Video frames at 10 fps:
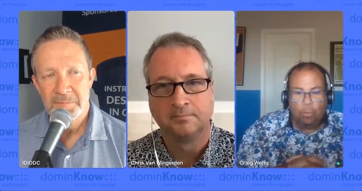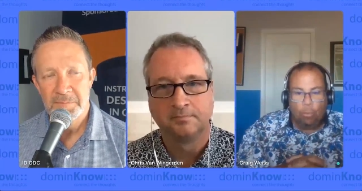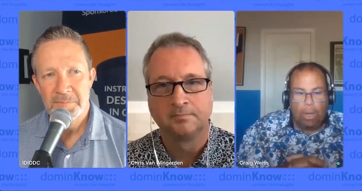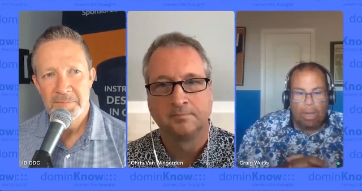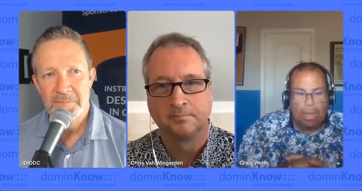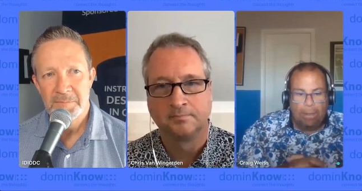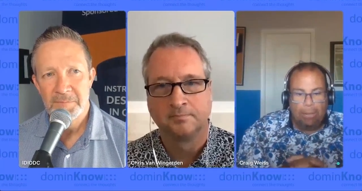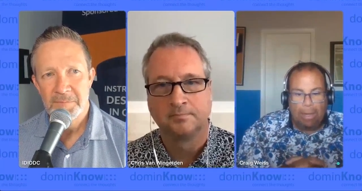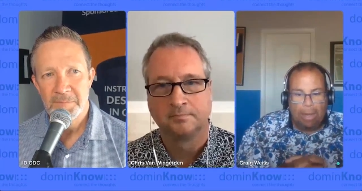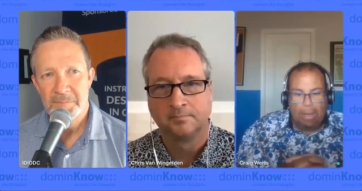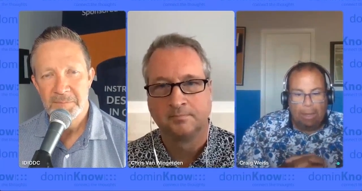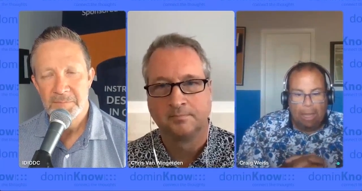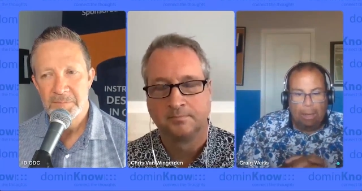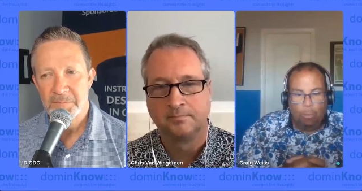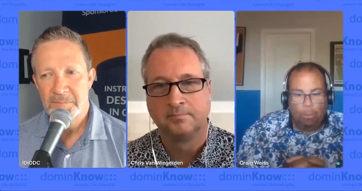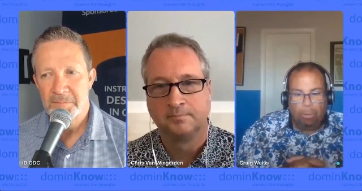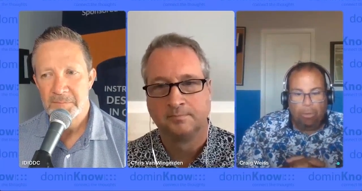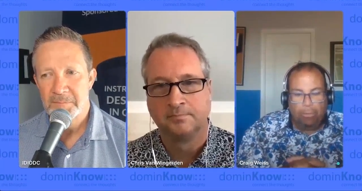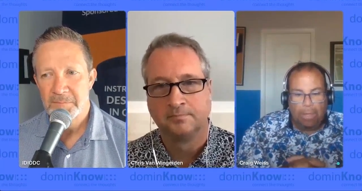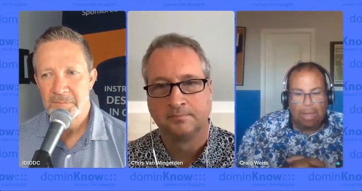Speaker 1: the way that I, I would
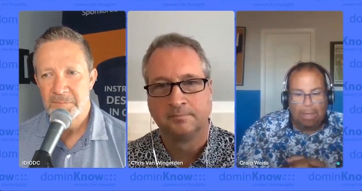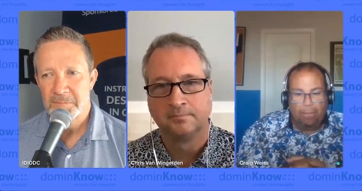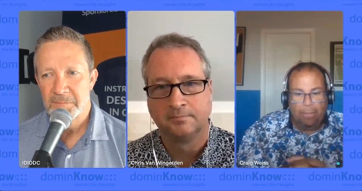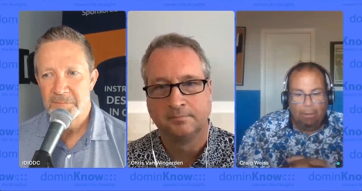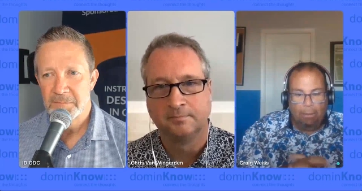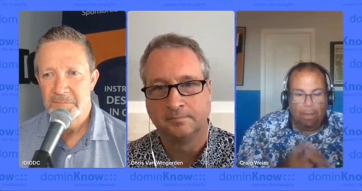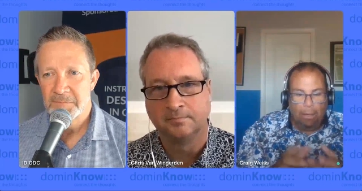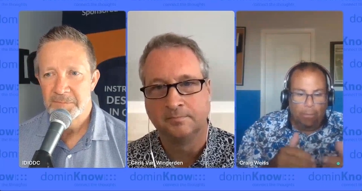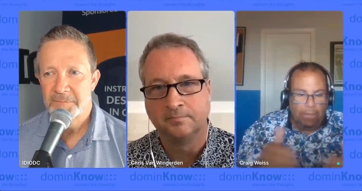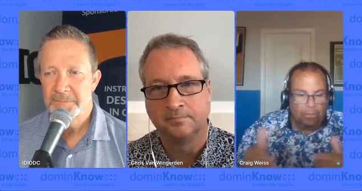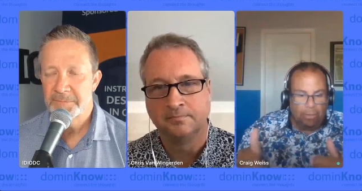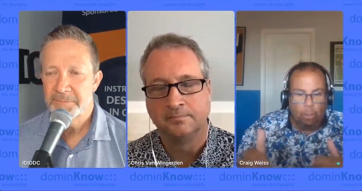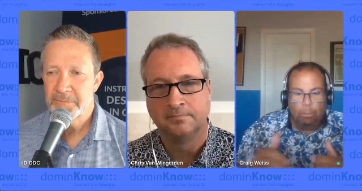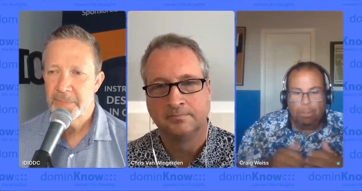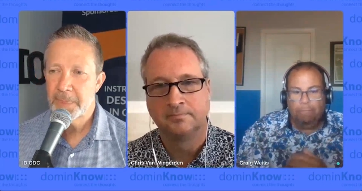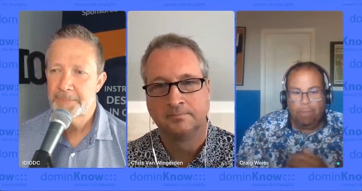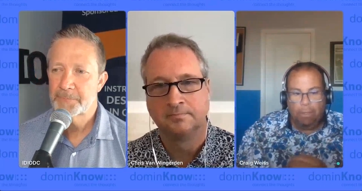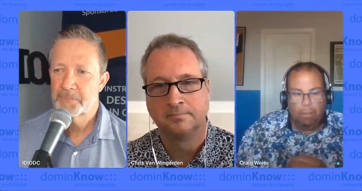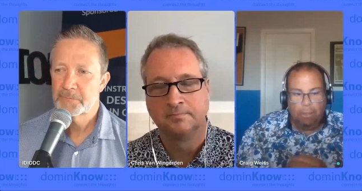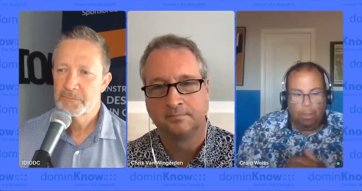put that in there. And I know that's a little bit of
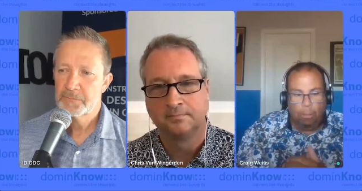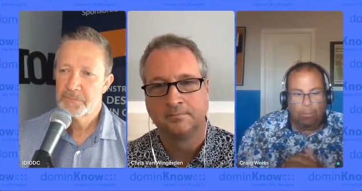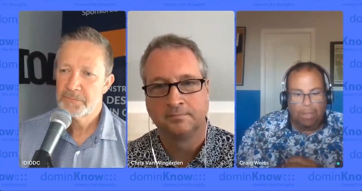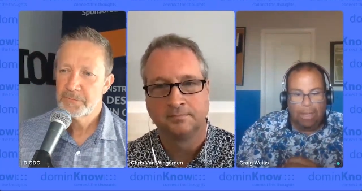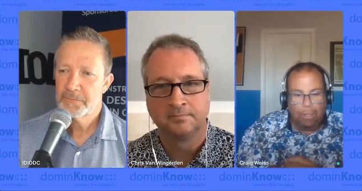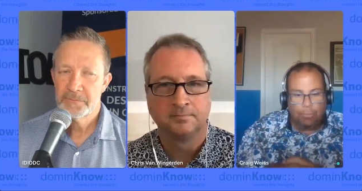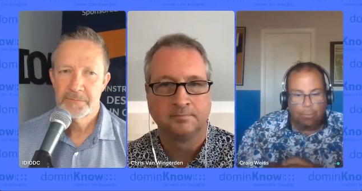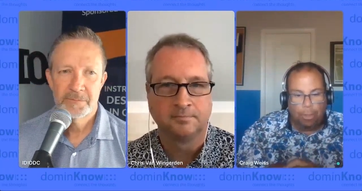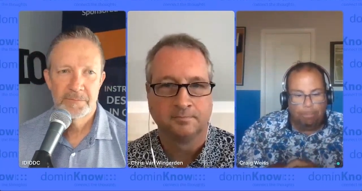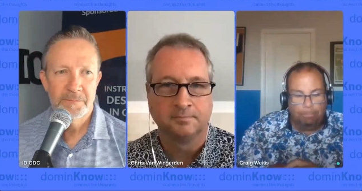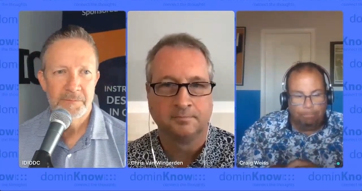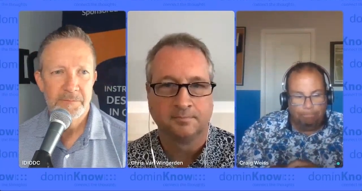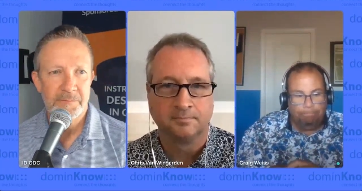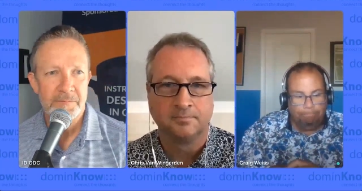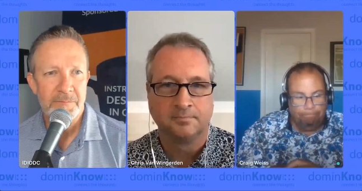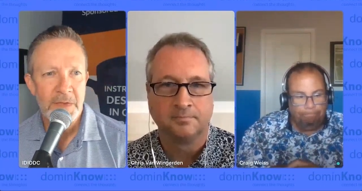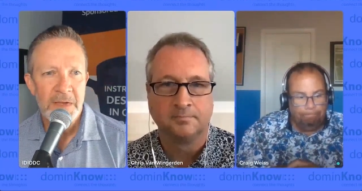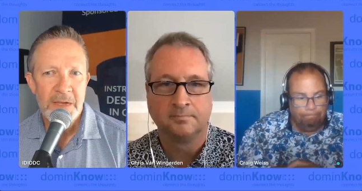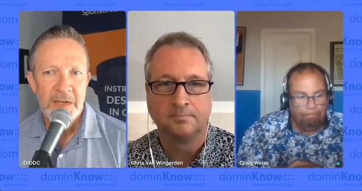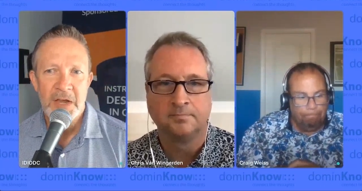a, you know, diatribe.
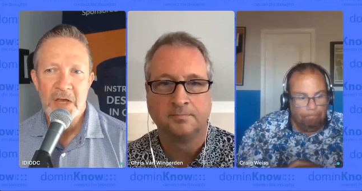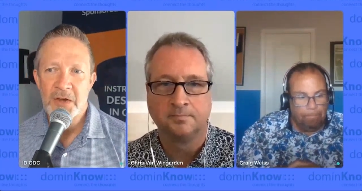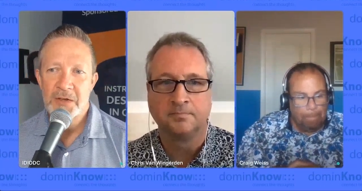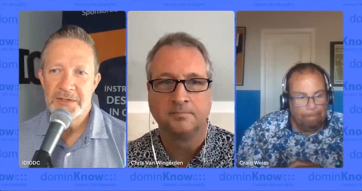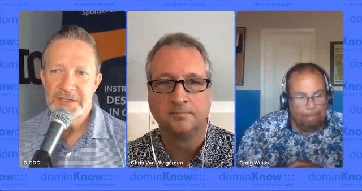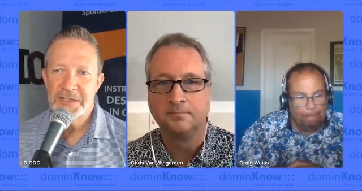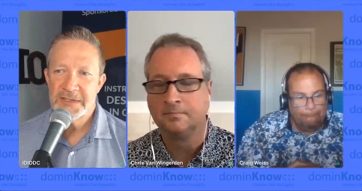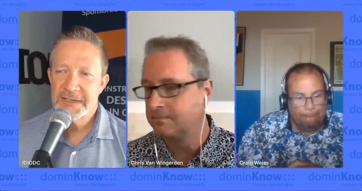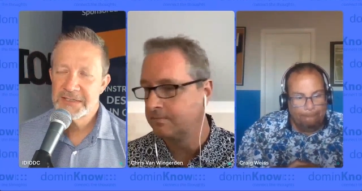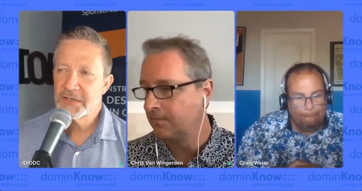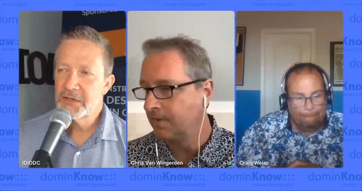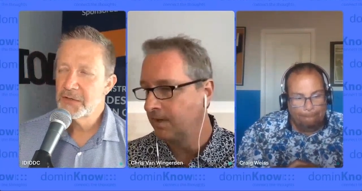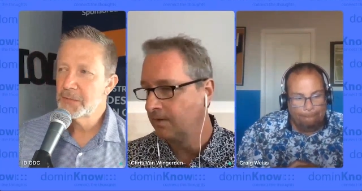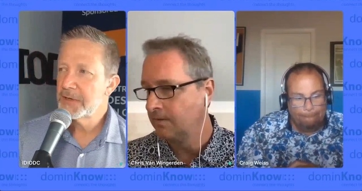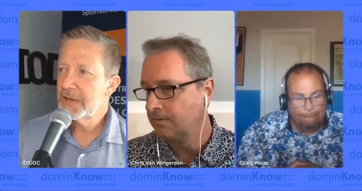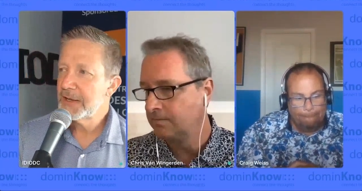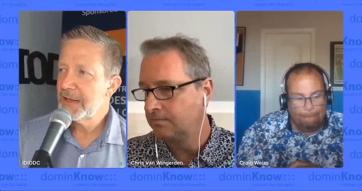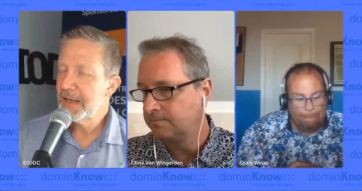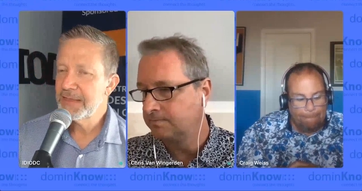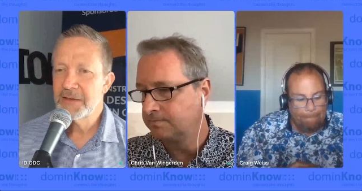
Speaker 2: Hmm. No, no, it's a it's a good one. I,
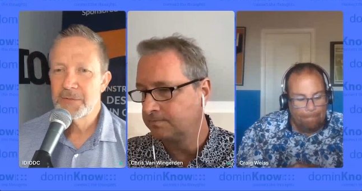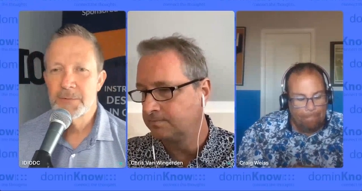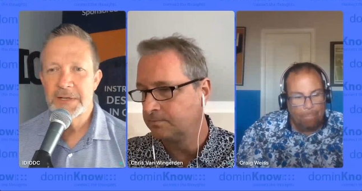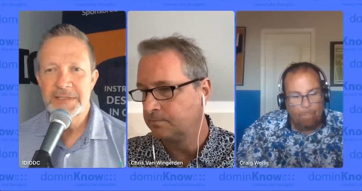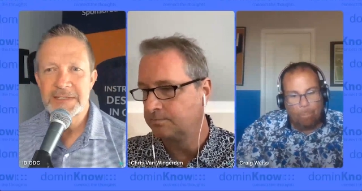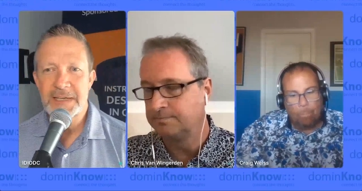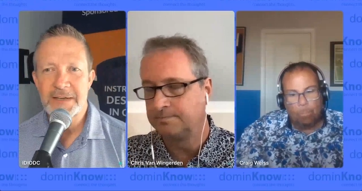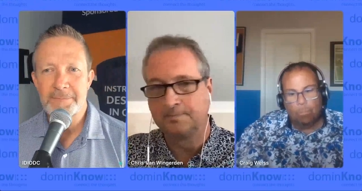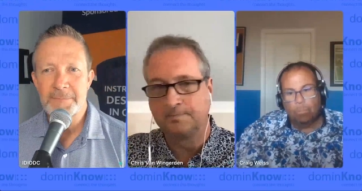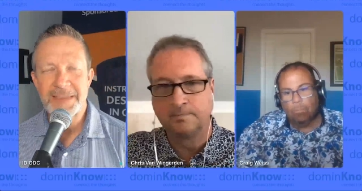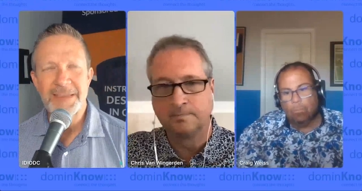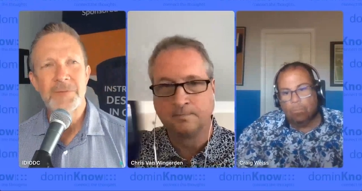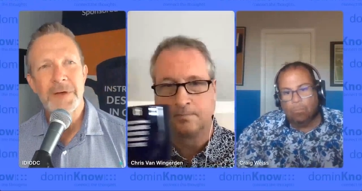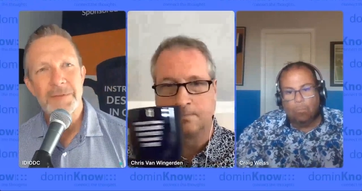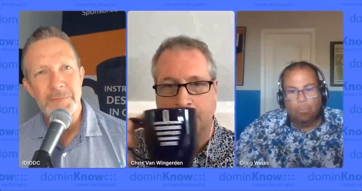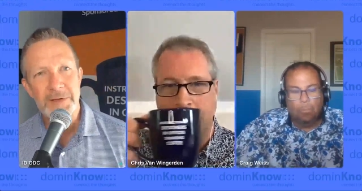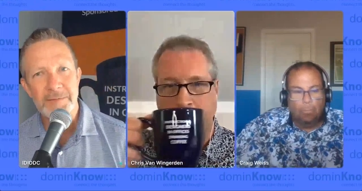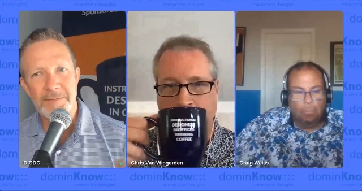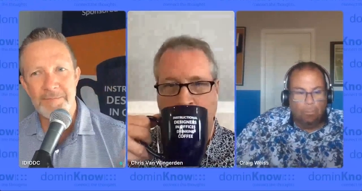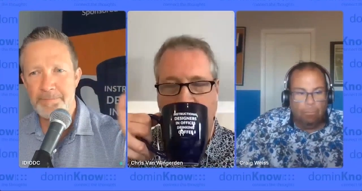I think what um I think what what
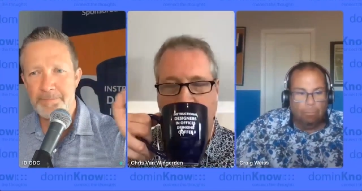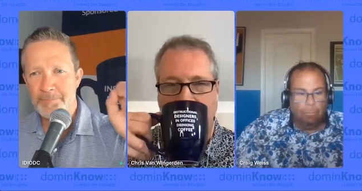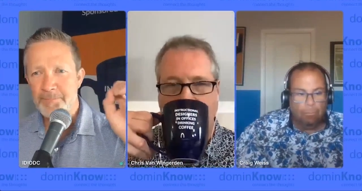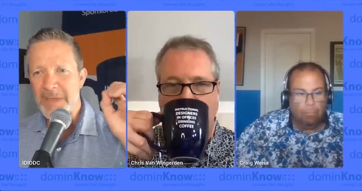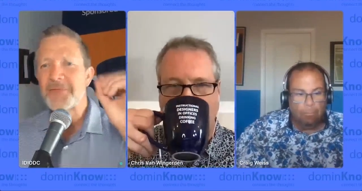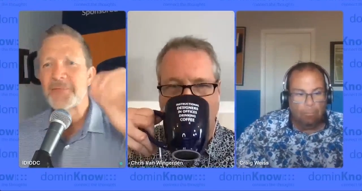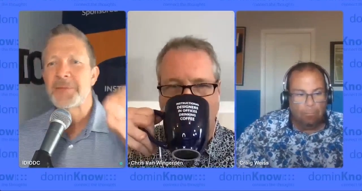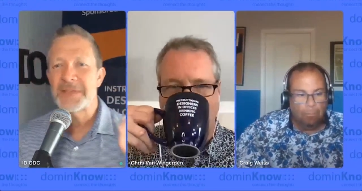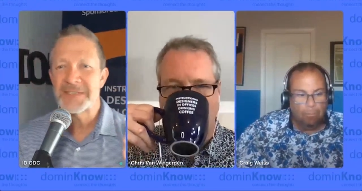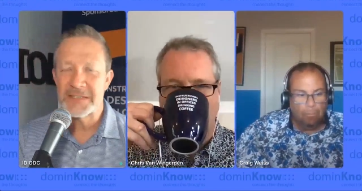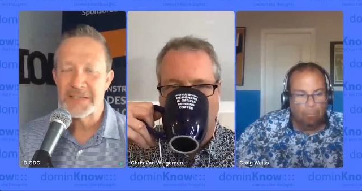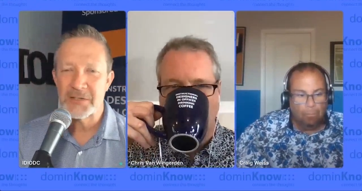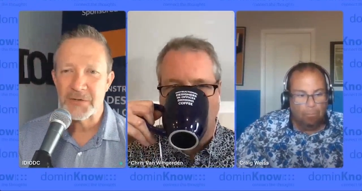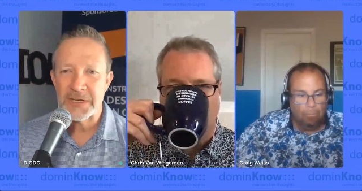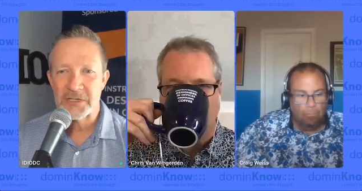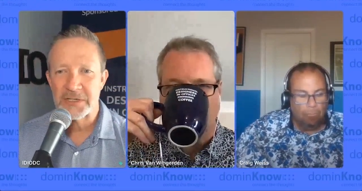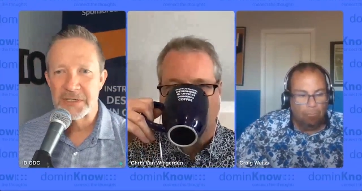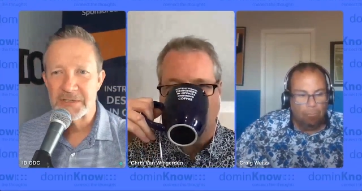may have been missed in the introduction,